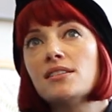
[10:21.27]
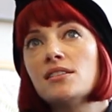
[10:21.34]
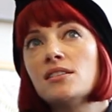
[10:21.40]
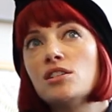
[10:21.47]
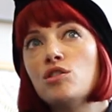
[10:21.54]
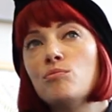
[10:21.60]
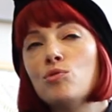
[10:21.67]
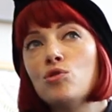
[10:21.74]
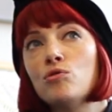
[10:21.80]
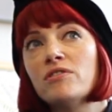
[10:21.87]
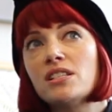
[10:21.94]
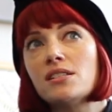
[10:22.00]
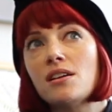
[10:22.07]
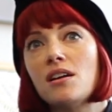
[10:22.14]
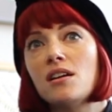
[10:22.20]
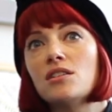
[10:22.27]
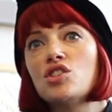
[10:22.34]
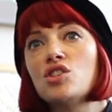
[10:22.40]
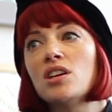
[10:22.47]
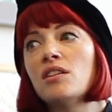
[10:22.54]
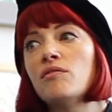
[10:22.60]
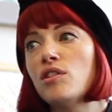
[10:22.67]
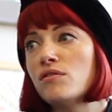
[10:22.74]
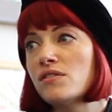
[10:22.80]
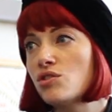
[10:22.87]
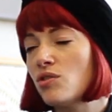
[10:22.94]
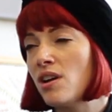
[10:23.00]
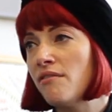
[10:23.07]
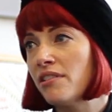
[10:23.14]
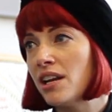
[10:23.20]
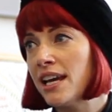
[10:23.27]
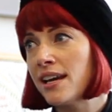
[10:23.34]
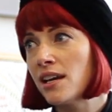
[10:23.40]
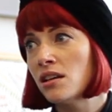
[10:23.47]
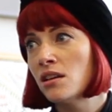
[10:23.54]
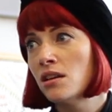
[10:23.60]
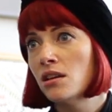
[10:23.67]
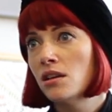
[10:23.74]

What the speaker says: to do more research that involves travelling.